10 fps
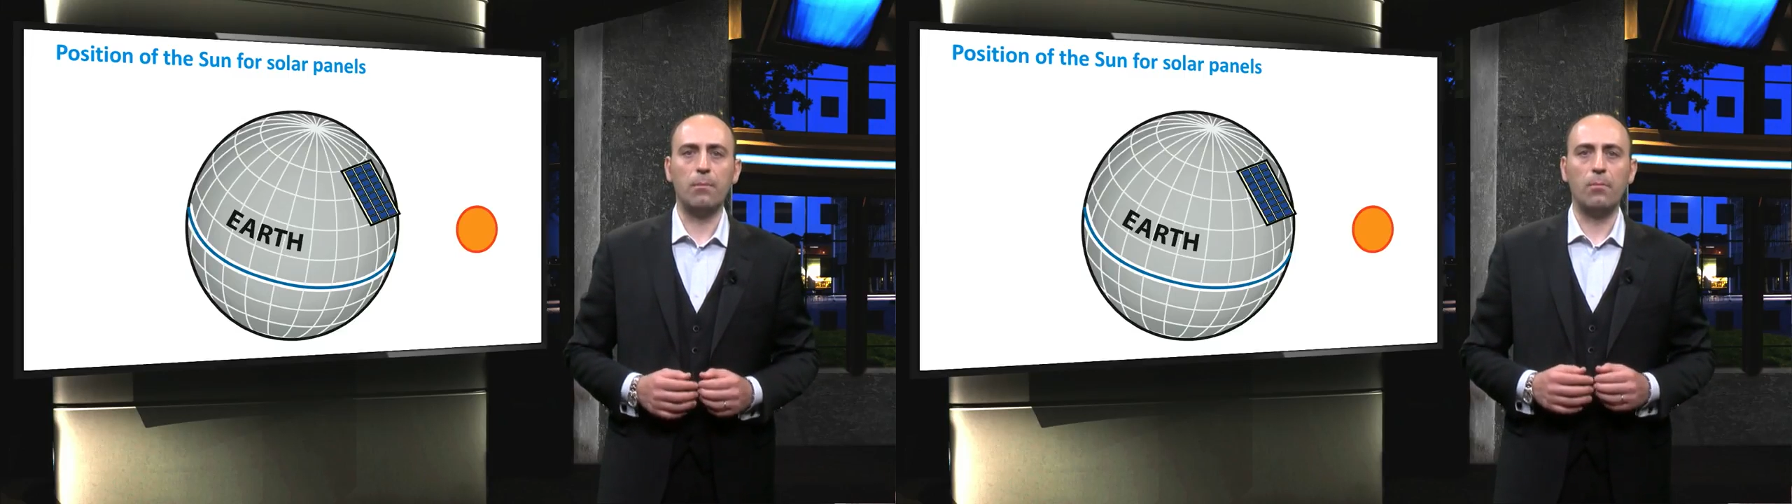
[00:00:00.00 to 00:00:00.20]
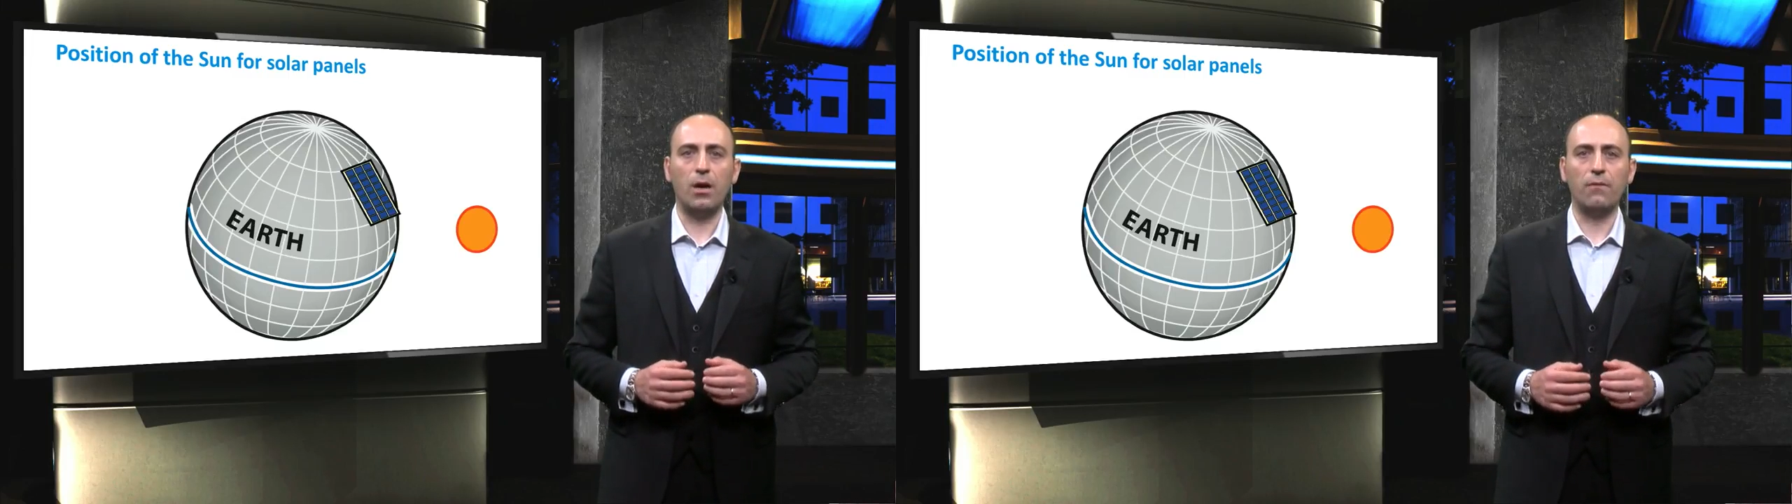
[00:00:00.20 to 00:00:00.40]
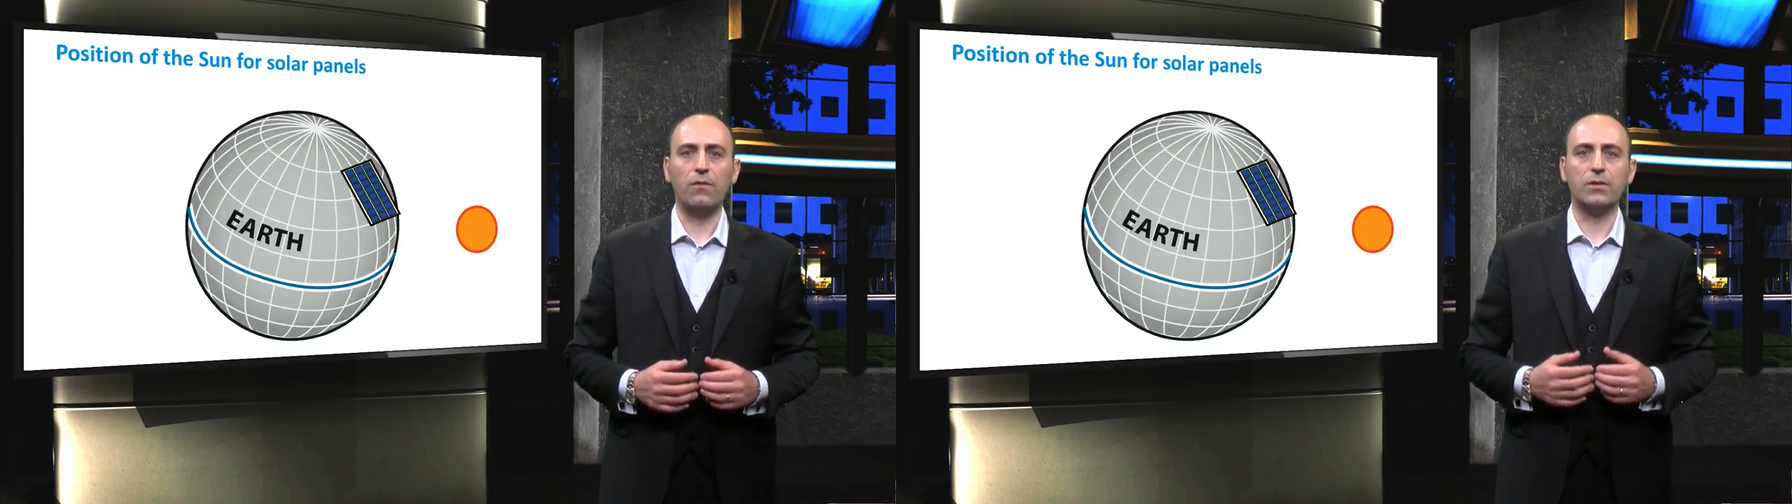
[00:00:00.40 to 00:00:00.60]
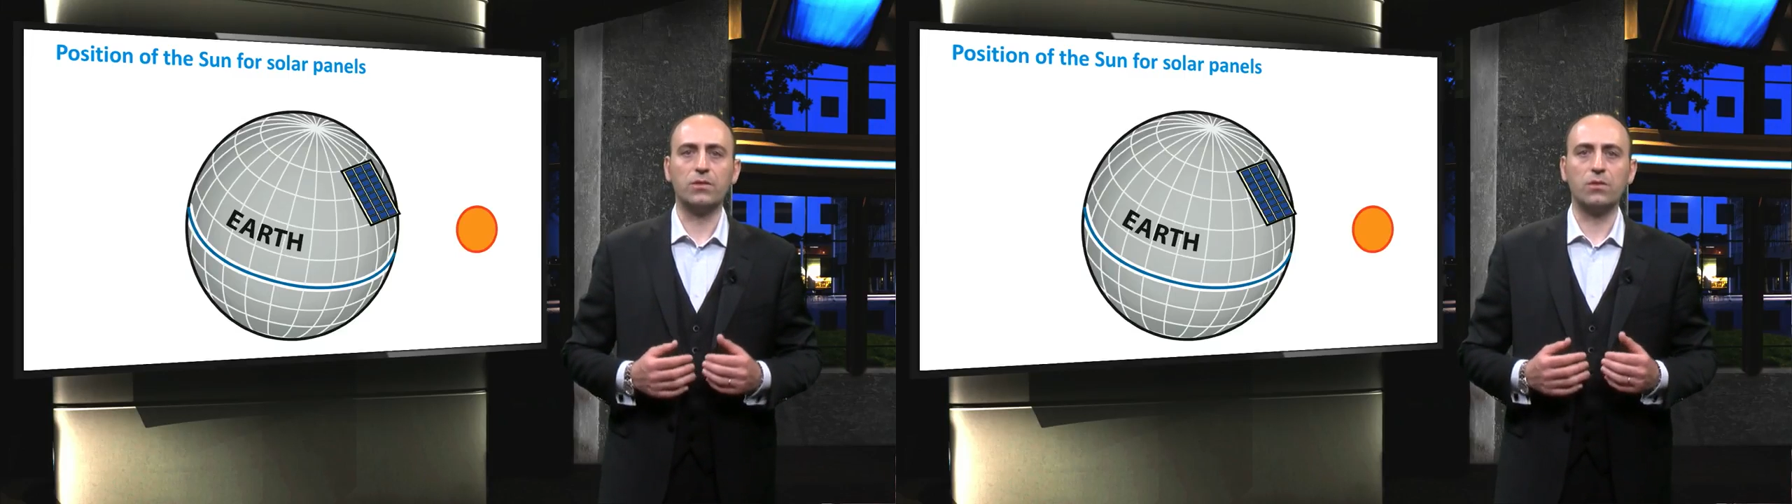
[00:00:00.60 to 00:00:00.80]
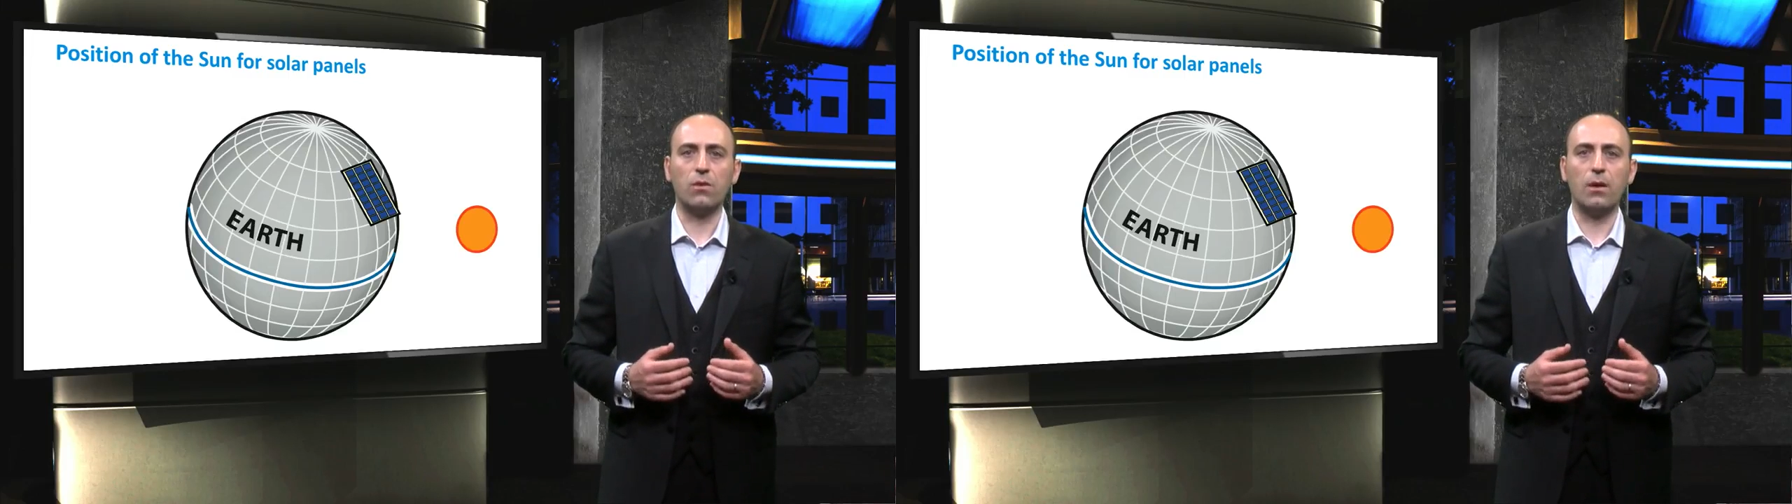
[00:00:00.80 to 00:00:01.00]
above a
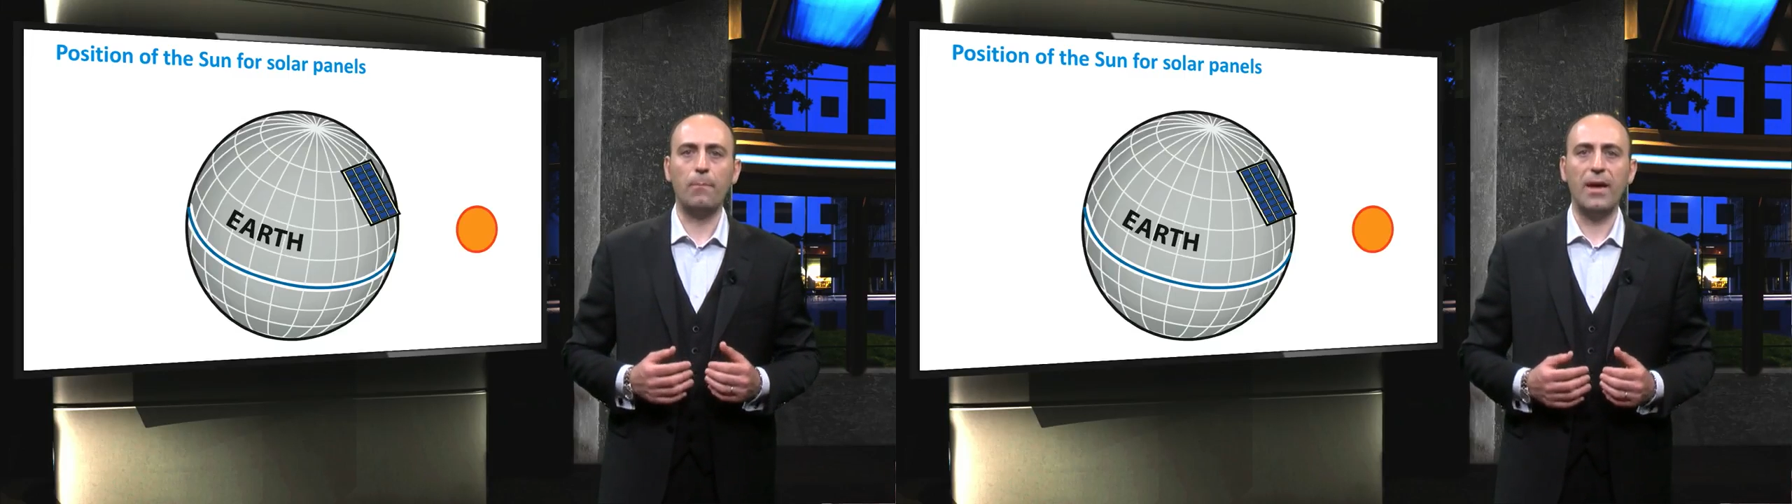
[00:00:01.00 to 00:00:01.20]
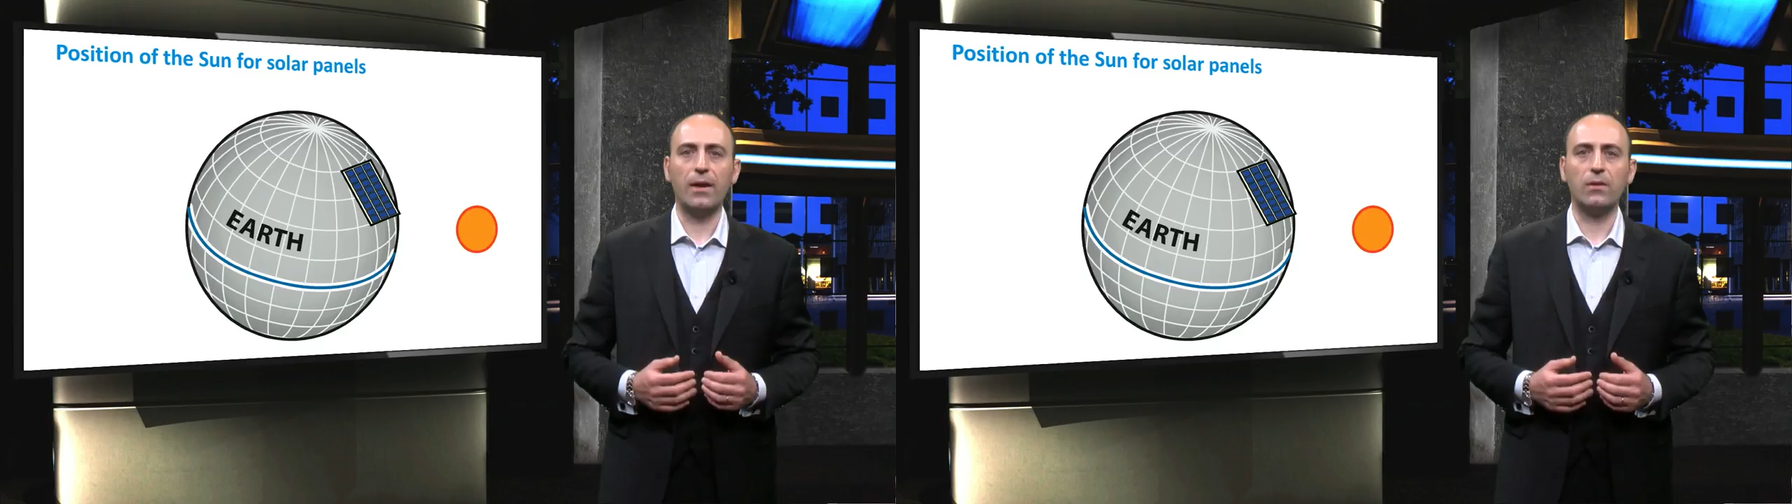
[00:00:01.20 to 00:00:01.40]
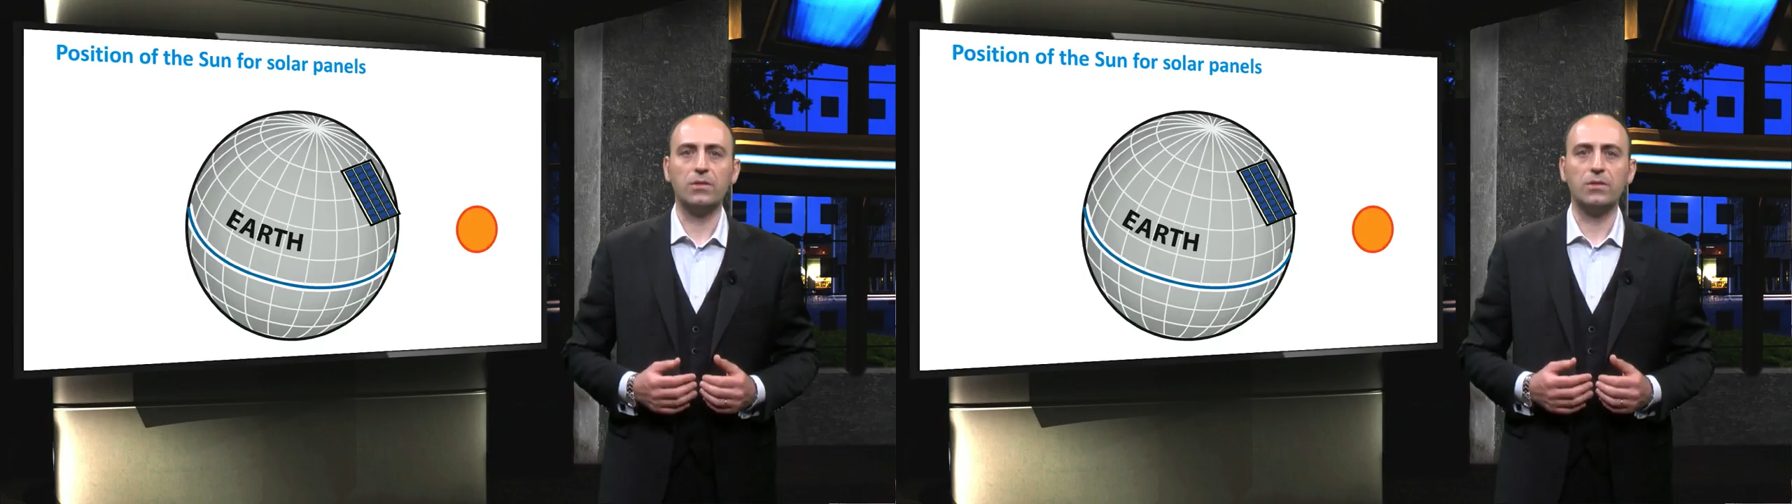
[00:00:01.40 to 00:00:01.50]
solar panel